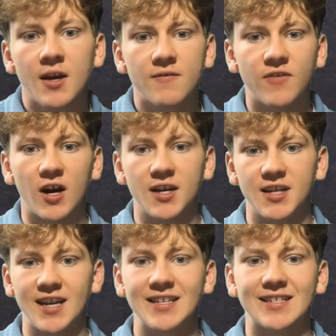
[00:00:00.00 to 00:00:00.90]
fired
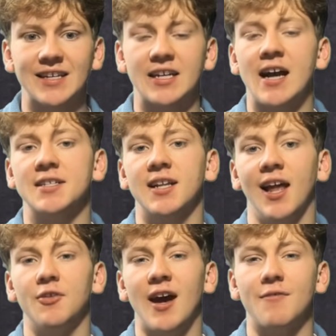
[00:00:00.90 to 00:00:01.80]
into the gas
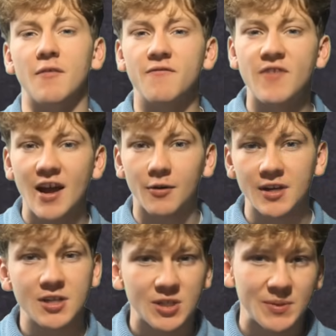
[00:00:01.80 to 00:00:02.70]
cloud have a
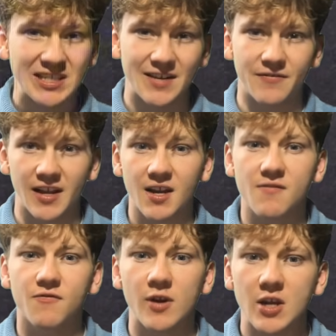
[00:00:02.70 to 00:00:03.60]
very specific
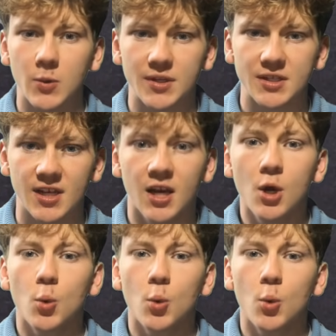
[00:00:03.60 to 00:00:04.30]
frequency,